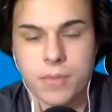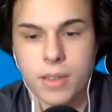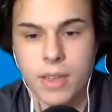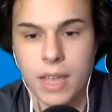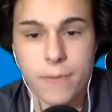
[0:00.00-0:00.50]

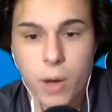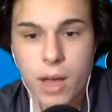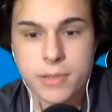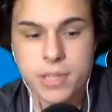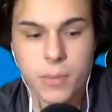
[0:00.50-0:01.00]
if
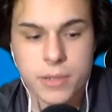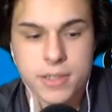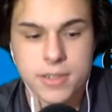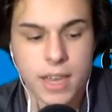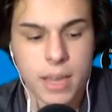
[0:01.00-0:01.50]
Ohio State wins
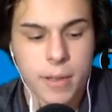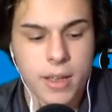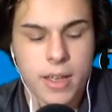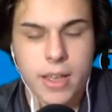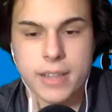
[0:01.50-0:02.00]
this game,
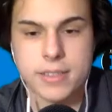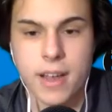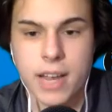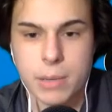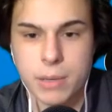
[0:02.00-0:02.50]
it's
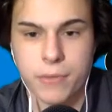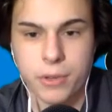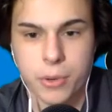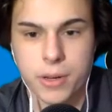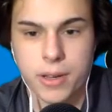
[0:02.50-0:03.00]
not going to be a
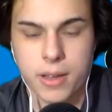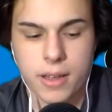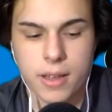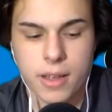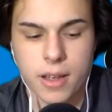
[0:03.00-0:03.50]
fluke.
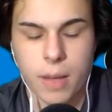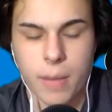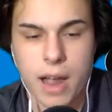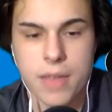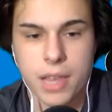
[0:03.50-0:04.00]

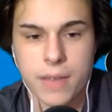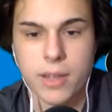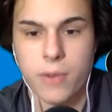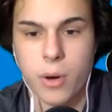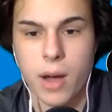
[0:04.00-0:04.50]
I think
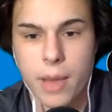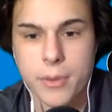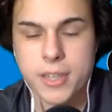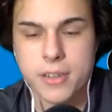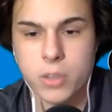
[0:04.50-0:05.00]
if Ohio
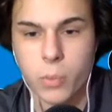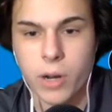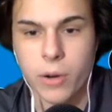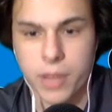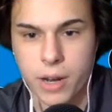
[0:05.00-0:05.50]
State is the
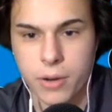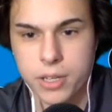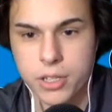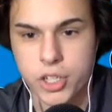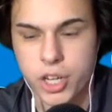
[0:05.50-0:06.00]
winner, they are
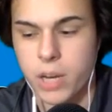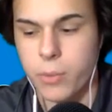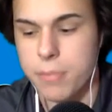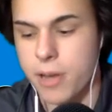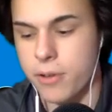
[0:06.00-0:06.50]
the
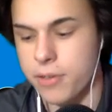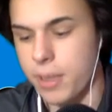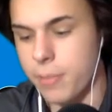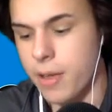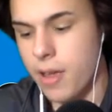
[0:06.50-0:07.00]
genuine better
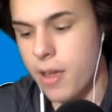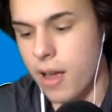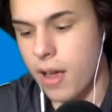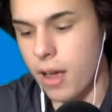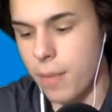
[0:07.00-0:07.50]
team.
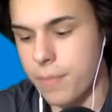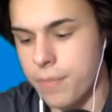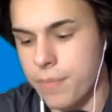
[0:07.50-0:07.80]
And